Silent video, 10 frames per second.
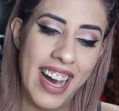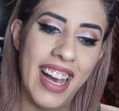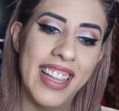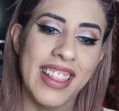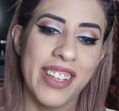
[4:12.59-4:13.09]

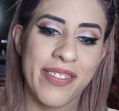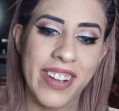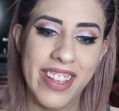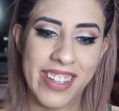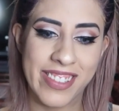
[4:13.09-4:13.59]
I live
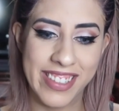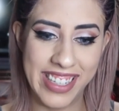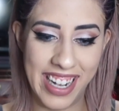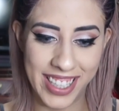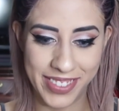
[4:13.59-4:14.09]
for their
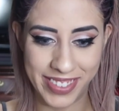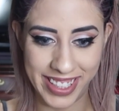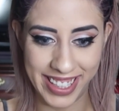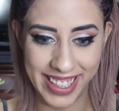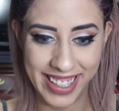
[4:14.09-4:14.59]

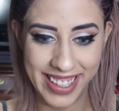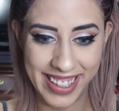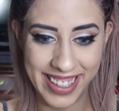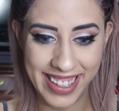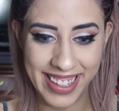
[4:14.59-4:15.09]
choreography.
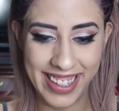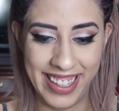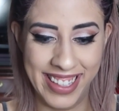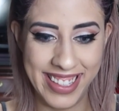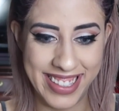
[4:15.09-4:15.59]

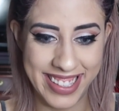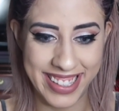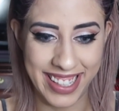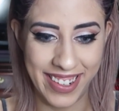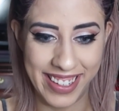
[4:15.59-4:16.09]

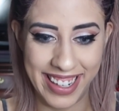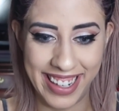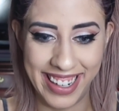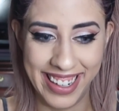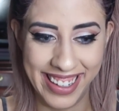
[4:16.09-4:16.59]
So
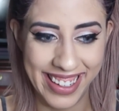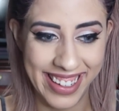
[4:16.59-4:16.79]
good.